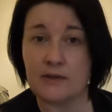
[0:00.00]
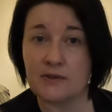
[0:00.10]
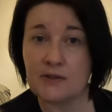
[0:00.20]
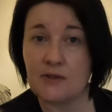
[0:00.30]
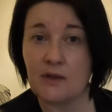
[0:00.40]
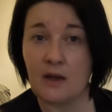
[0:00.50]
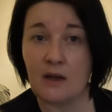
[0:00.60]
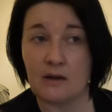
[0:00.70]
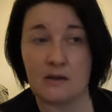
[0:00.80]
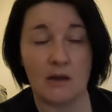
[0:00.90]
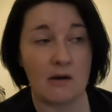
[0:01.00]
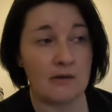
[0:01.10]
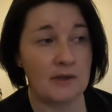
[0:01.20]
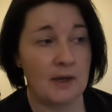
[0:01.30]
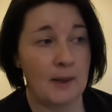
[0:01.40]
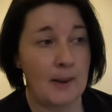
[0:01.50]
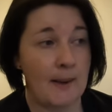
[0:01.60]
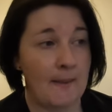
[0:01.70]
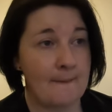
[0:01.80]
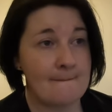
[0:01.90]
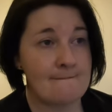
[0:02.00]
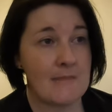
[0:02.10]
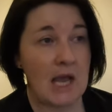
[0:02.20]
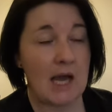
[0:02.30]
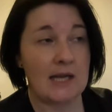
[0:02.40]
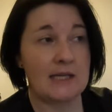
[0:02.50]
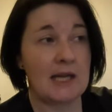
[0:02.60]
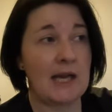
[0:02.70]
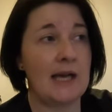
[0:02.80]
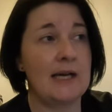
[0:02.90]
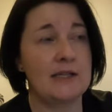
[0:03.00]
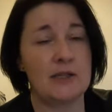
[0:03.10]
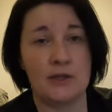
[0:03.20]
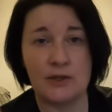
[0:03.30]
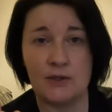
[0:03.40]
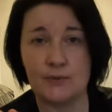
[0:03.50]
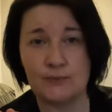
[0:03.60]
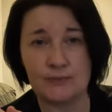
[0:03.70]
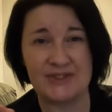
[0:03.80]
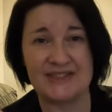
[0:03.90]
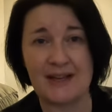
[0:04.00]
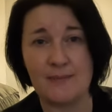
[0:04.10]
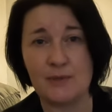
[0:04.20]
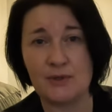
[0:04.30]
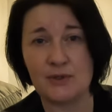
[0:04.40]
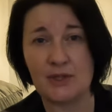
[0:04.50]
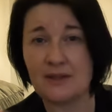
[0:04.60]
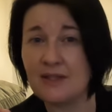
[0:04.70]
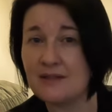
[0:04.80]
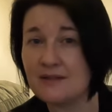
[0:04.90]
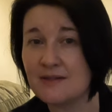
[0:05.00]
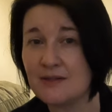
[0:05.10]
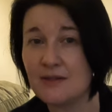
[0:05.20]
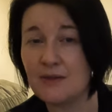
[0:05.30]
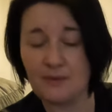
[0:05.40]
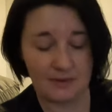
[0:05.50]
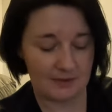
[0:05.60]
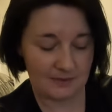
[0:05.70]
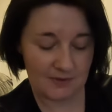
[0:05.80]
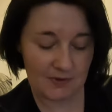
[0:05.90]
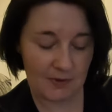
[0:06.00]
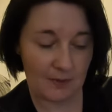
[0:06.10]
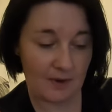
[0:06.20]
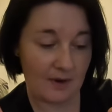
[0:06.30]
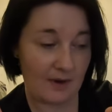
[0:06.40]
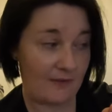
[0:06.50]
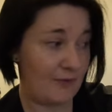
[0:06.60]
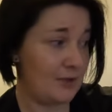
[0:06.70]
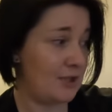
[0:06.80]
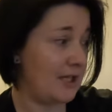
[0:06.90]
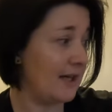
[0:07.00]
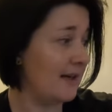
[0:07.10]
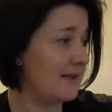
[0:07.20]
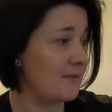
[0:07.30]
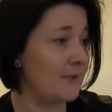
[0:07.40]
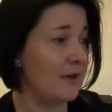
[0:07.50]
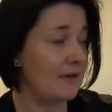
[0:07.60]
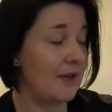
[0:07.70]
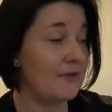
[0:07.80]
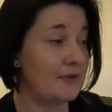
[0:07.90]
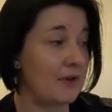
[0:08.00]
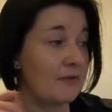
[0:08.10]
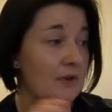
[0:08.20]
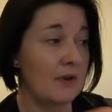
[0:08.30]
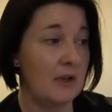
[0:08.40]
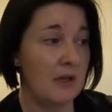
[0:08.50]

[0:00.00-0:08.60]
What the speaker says: Art yarn. And I had that much, I think, to do. So I fudged it, I had some yarn left over.